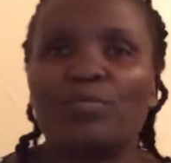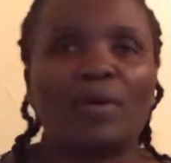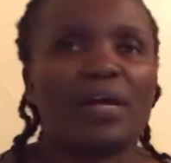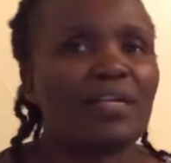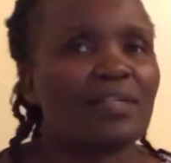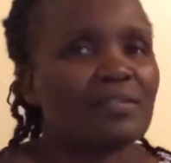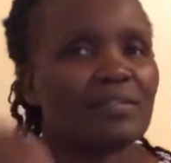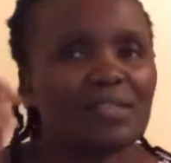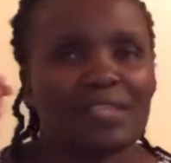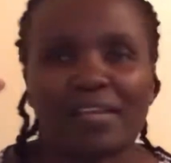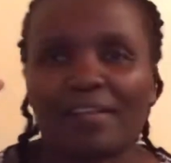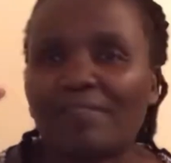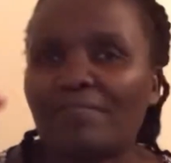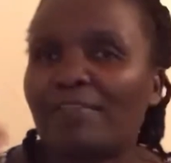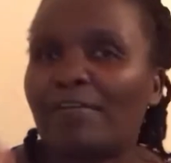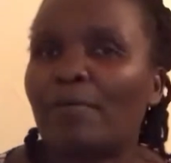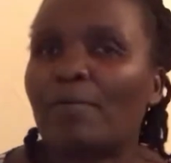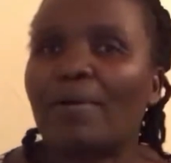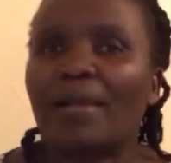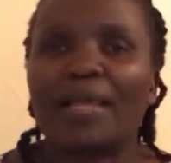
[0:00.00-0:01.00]
are,
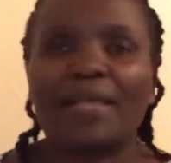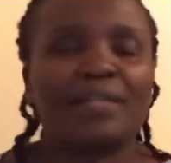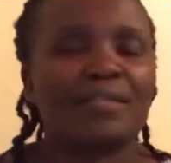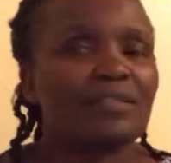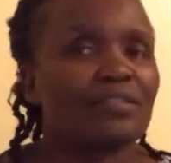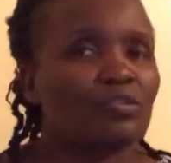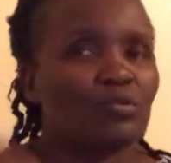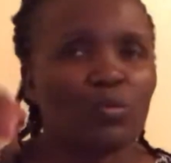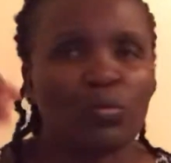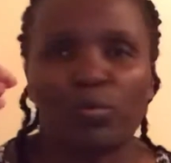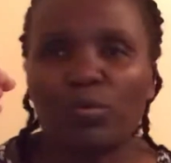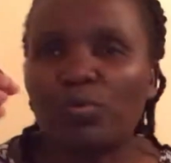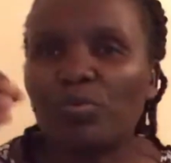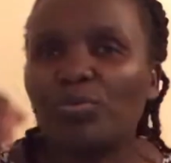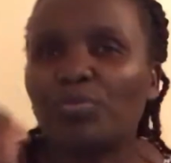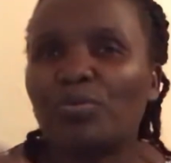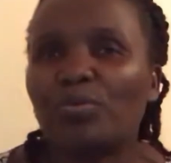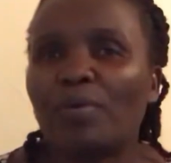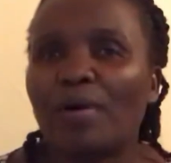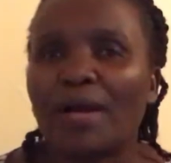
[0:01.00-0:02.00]
self-awareness, who
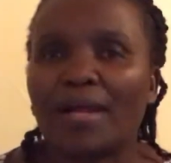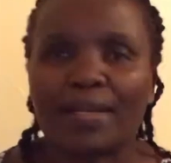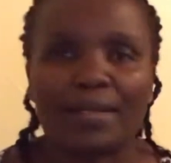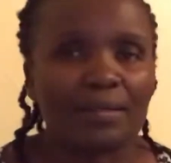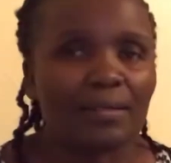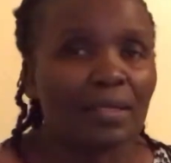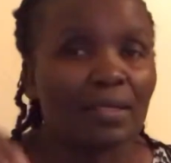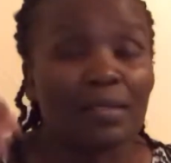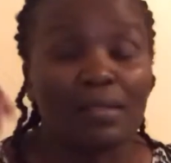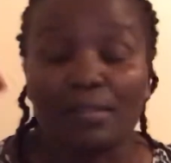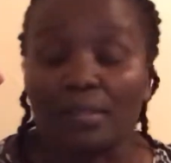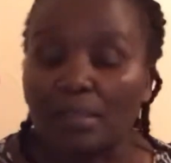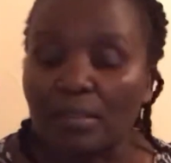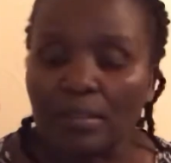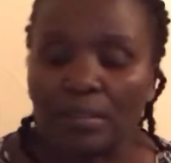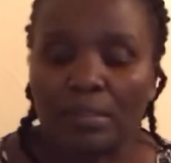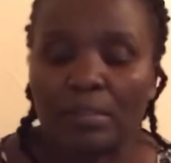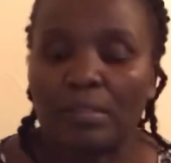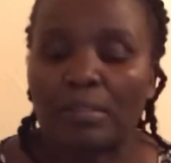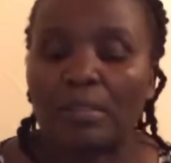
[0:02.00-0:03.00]
you are,
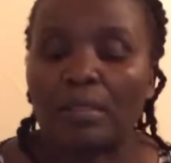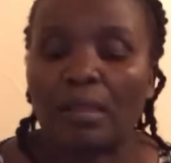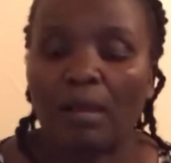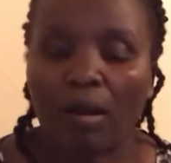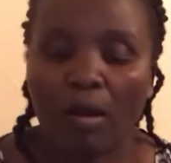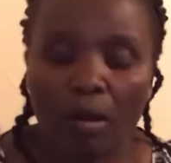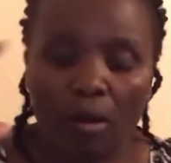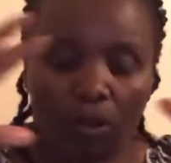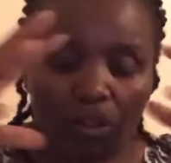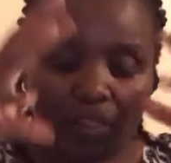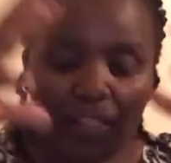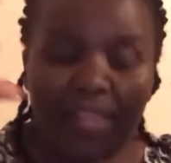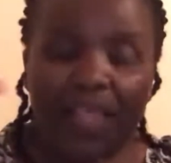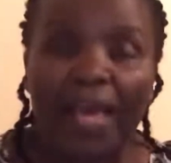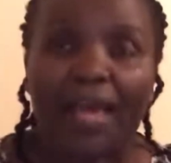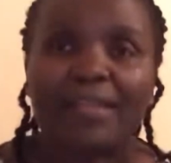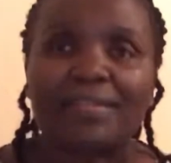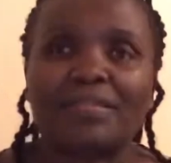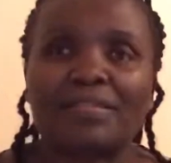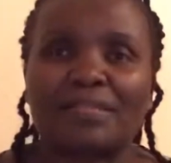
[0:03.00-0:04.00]
all
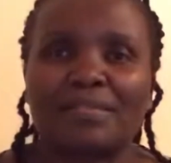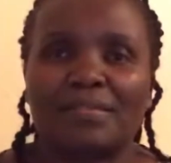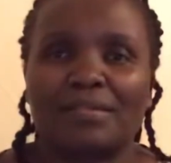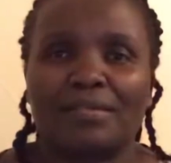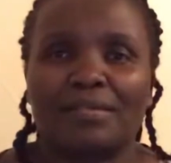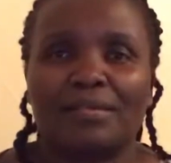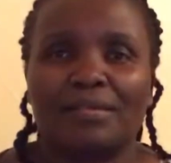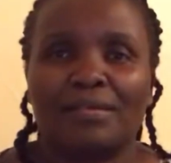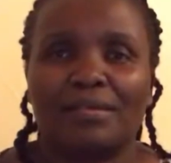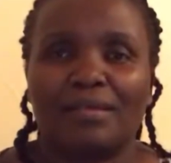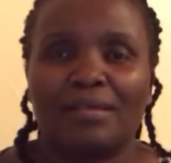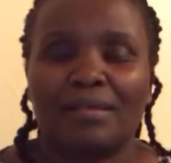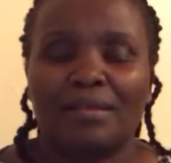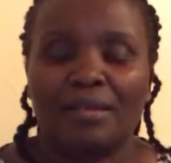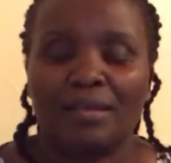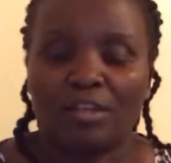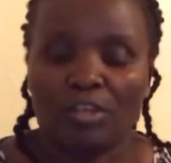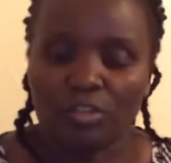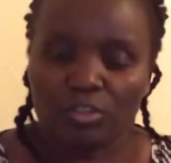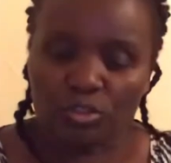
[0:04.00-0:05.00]
that.
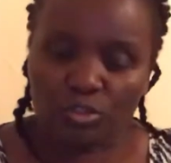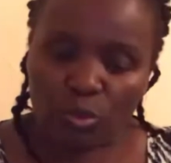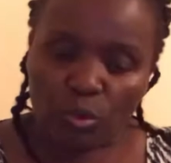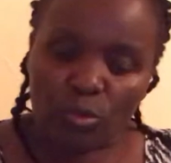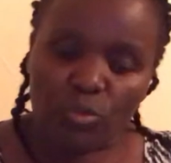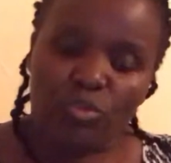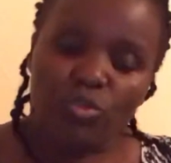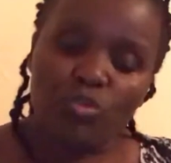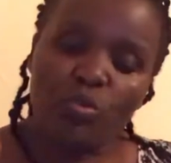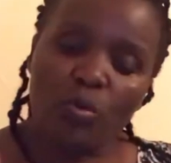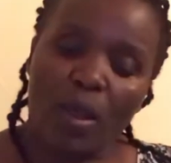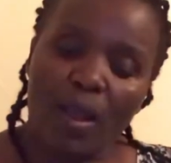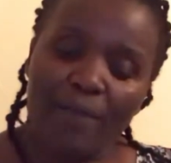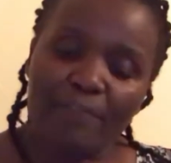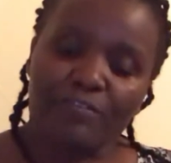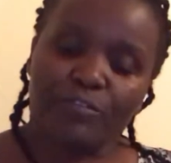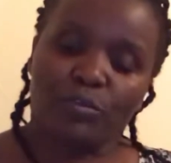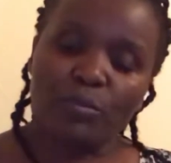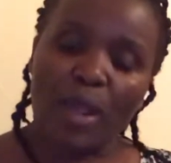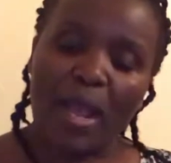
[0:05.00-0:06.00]
So you
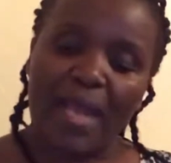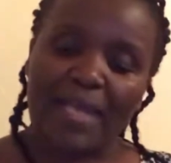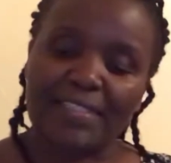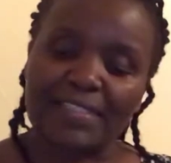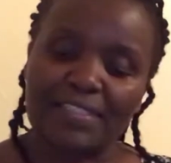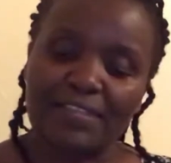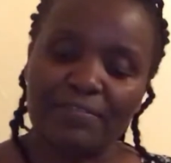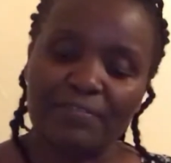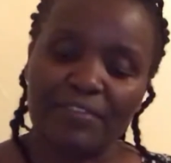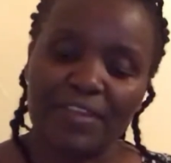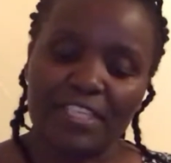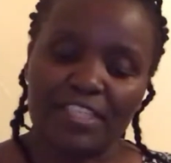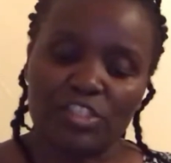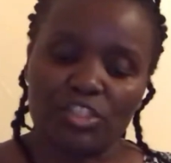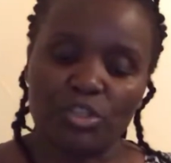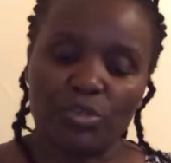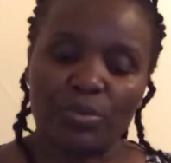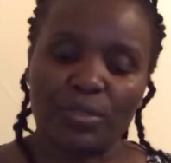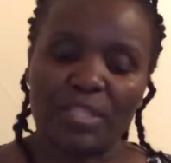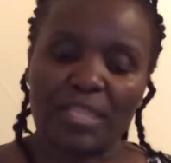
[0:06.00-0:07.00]
have to activate
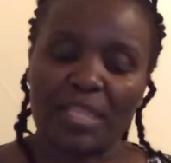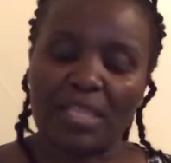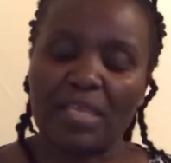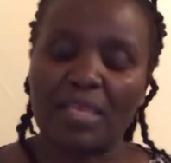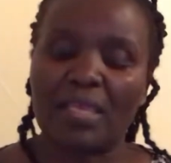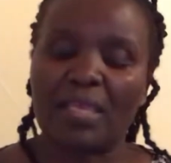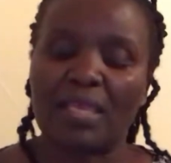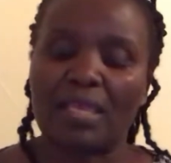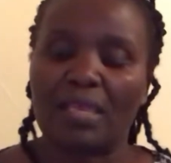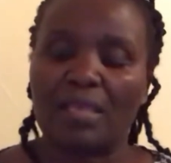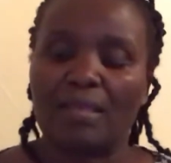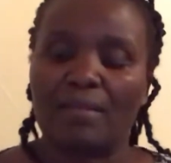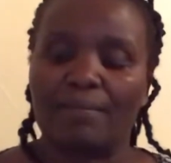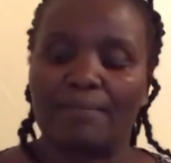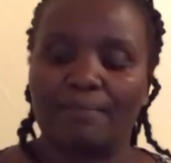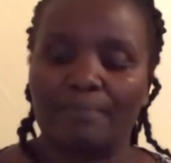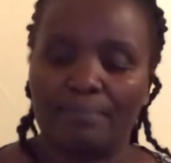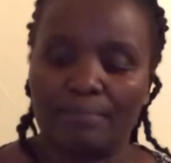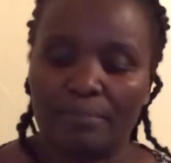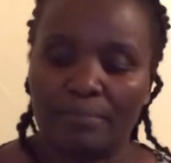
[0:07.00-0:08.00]
your thinking.
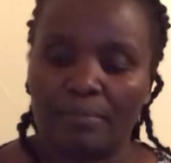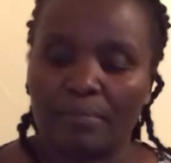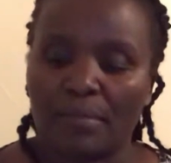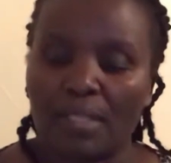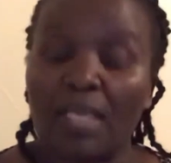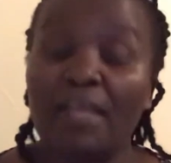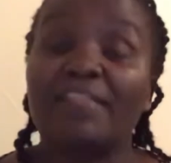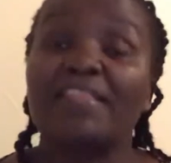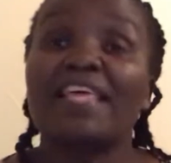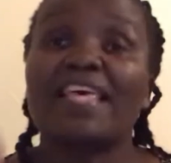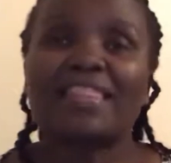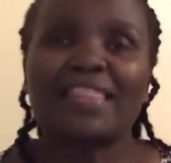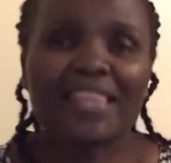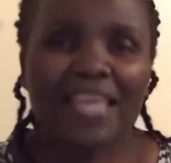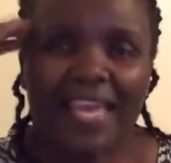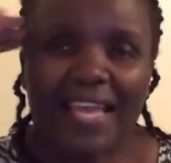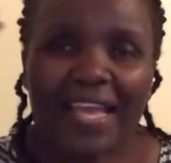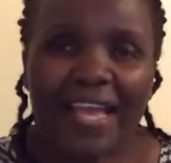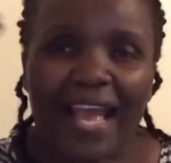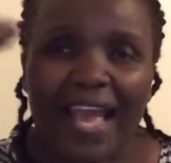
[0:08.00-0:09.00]
The
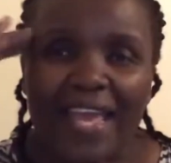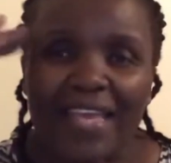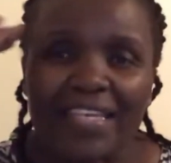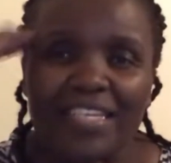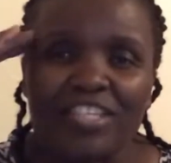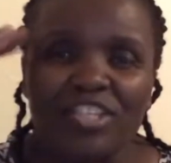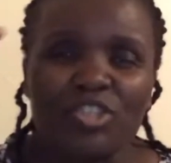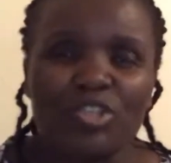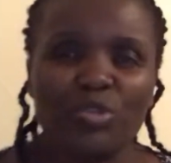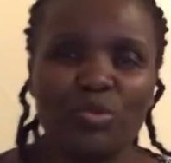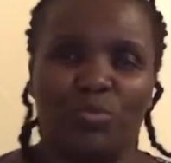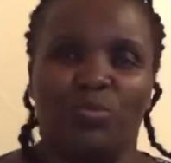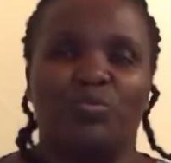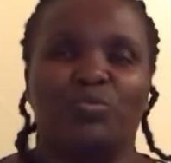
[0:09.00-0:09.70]
thinker in you,